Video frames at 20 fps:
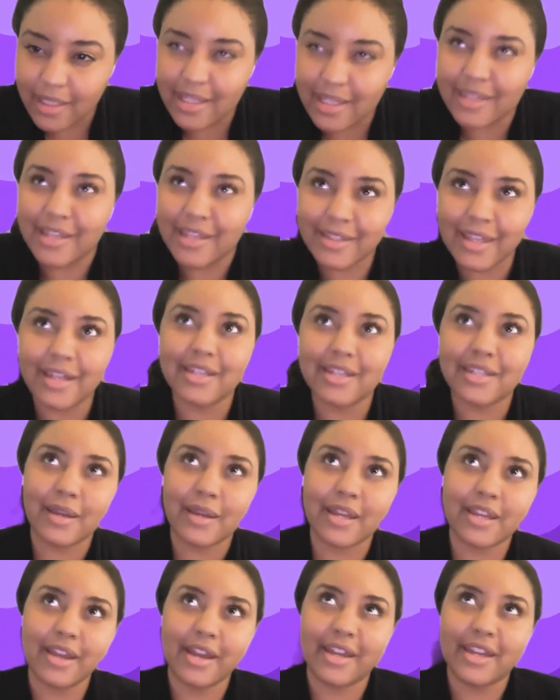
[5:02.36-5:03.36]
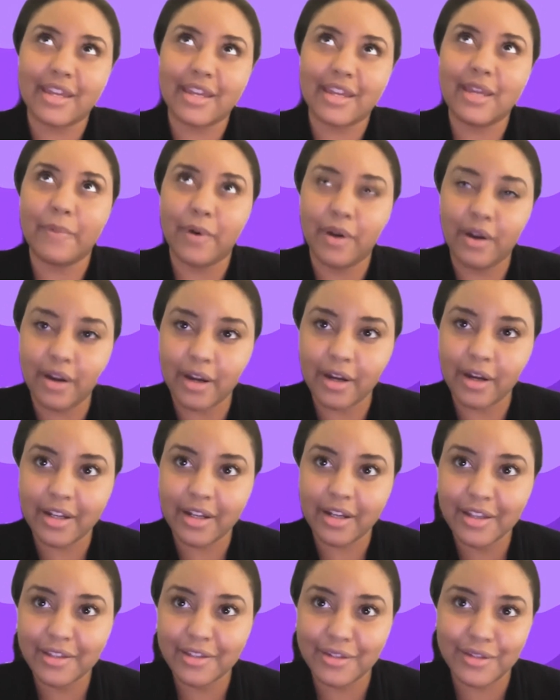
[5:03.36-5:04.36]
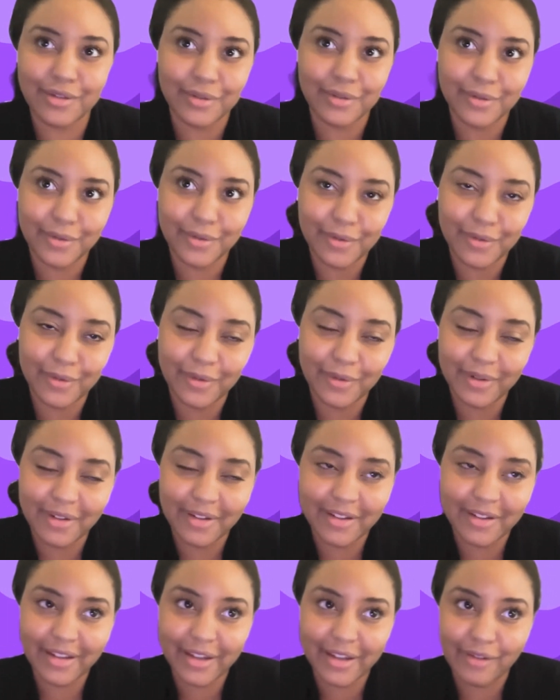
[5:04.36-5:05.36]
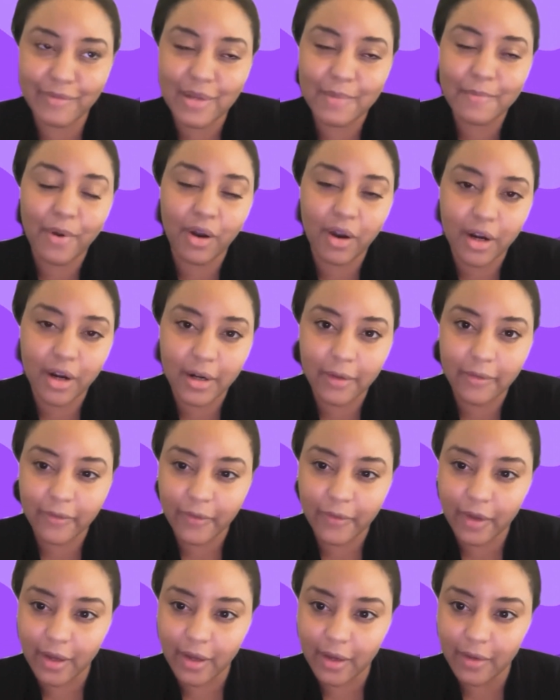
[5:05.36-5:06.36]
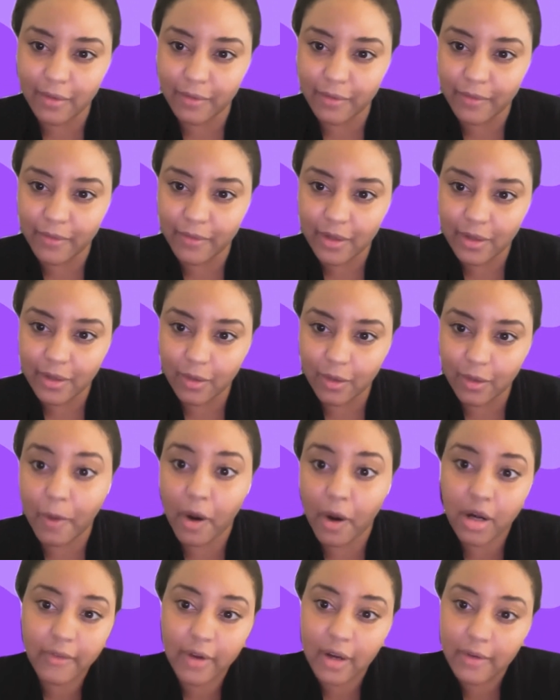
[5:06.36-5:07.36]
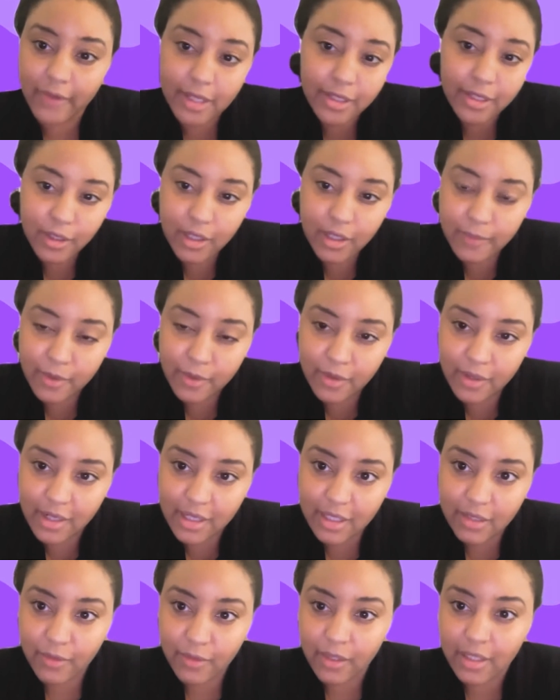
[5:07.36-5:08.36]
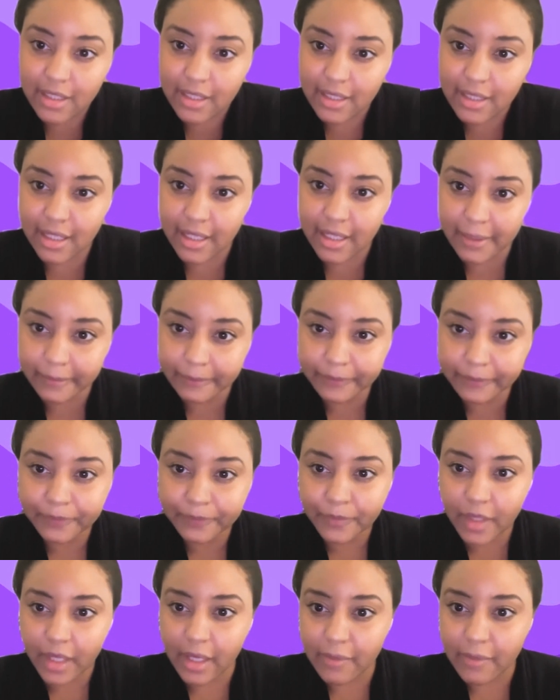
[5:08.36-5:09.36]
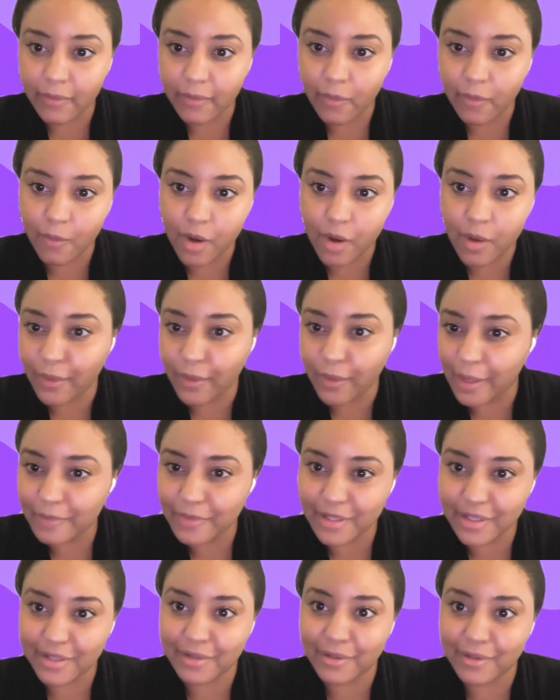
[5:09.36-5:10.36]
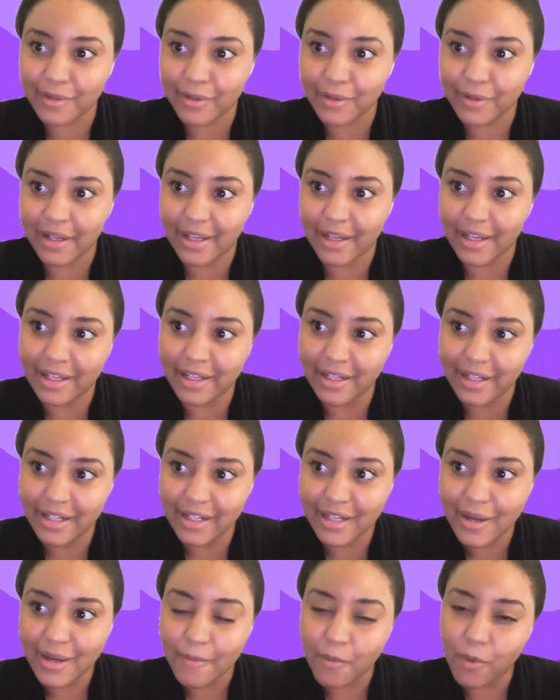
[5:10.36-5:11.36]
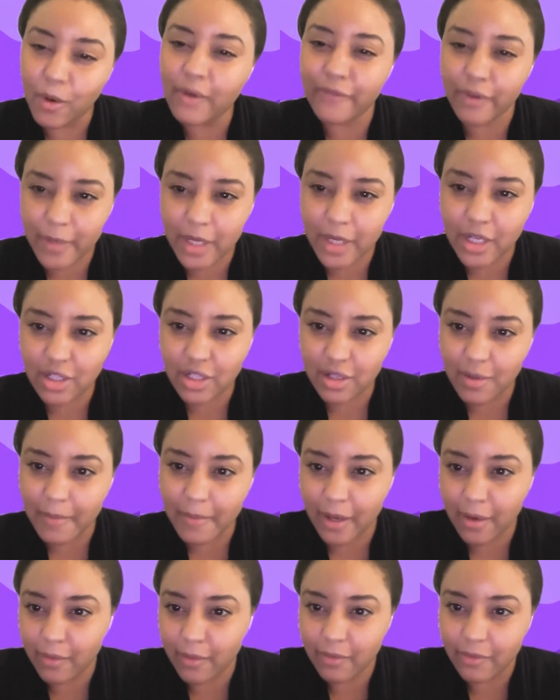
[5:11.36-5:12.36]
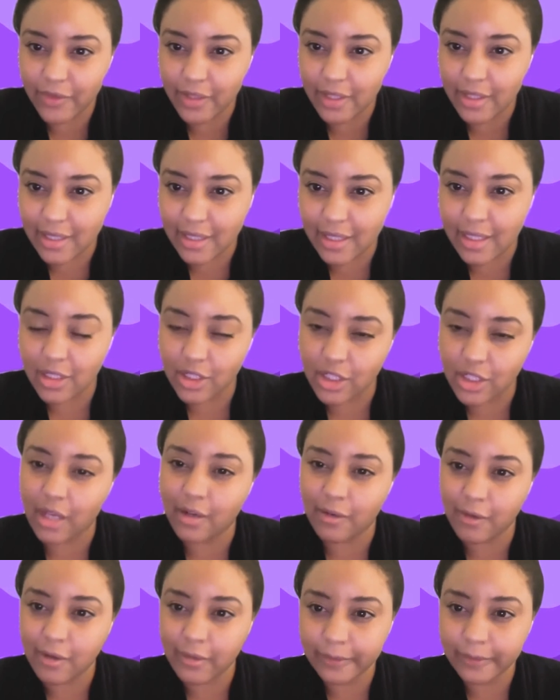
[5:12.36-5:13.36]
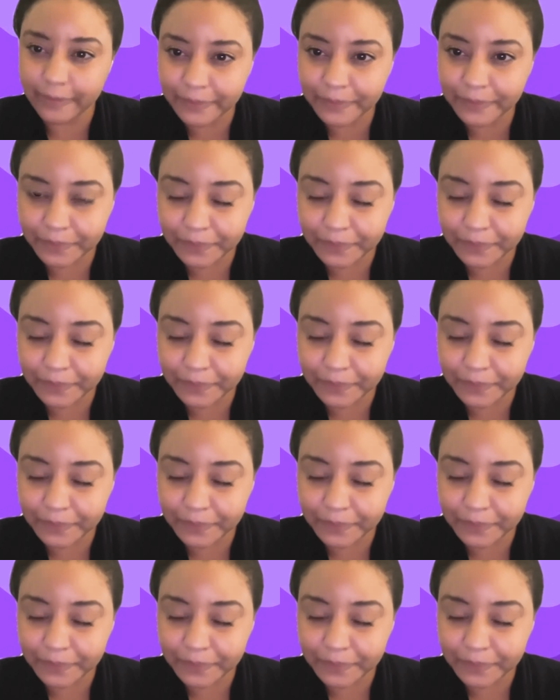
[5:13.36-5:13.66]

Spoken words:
because I think that is a key part to kind of being part of a part of our investor community, is really seeing kind of what we're up to and more information about VC in general.